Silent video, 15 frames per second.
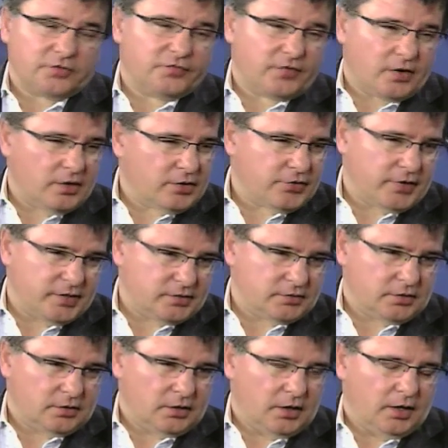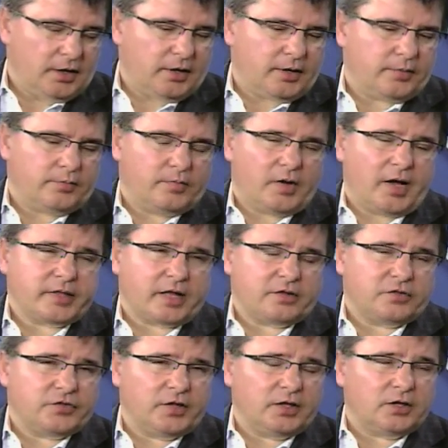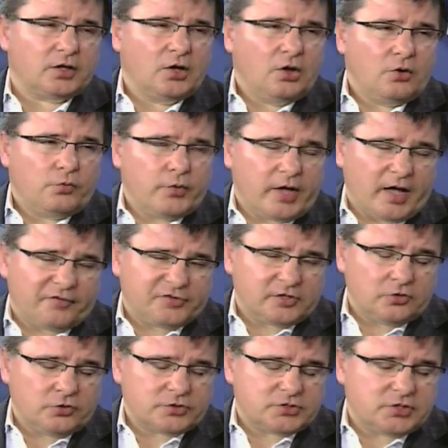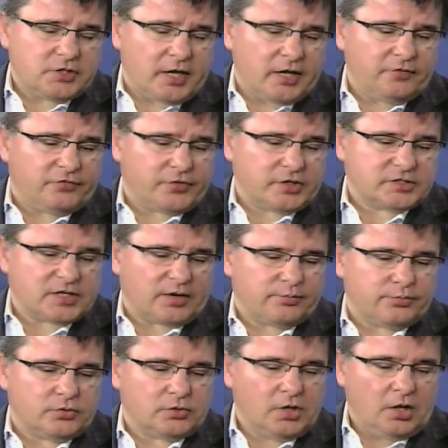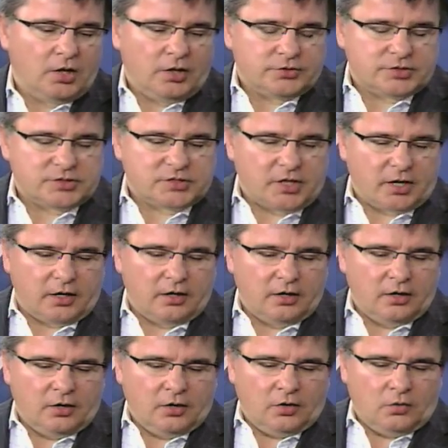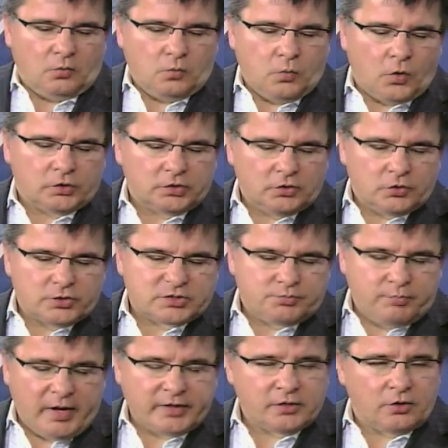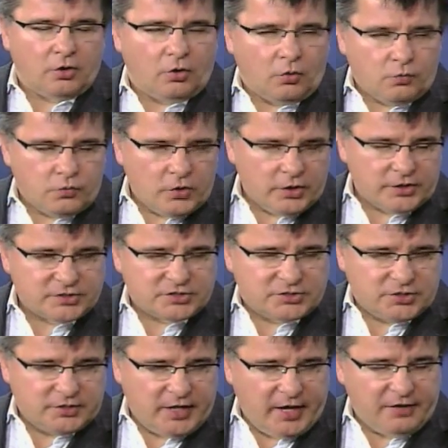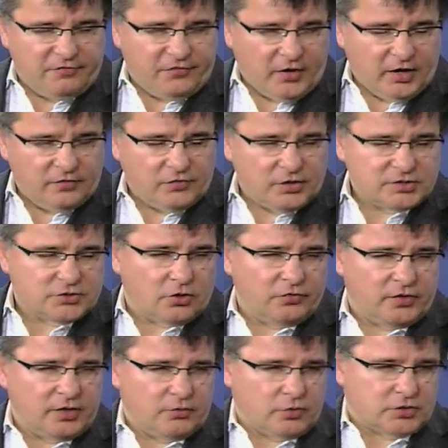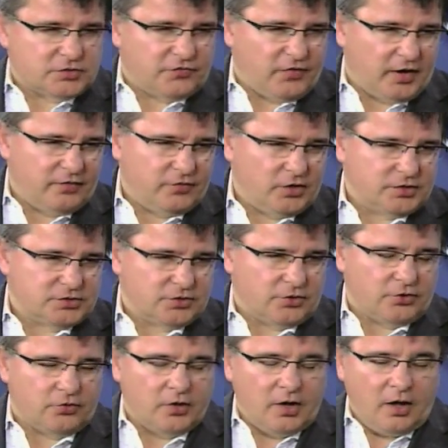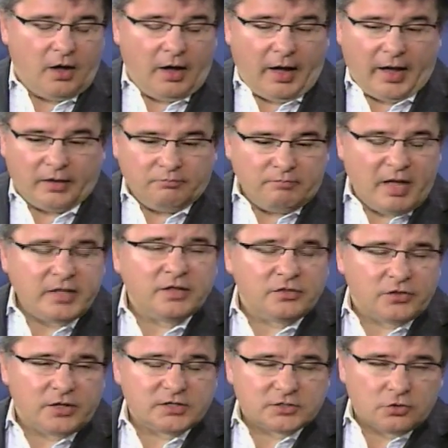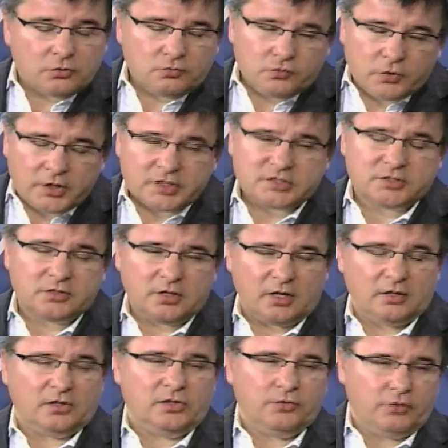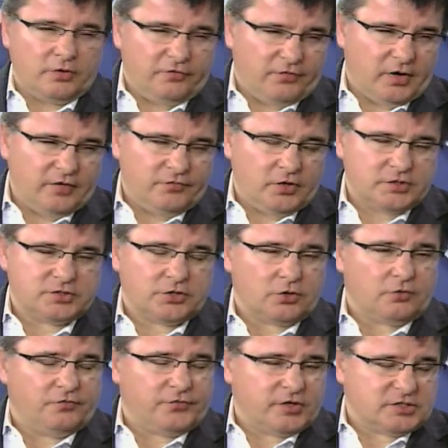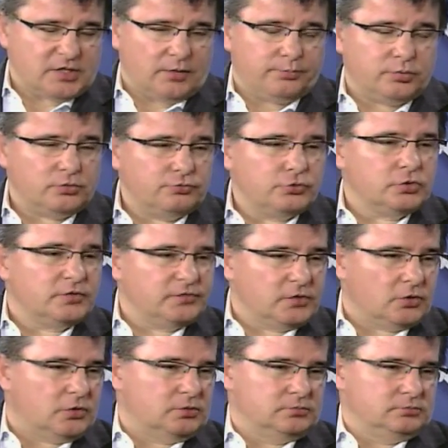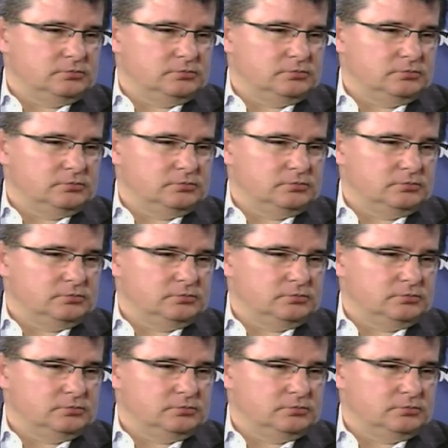are far greater. And I think we have to look today, for example, to say what looks better or worse today 5 years on than it was 5 years ago. And many things look worse today than they were 5 years ago. For example, rule of law.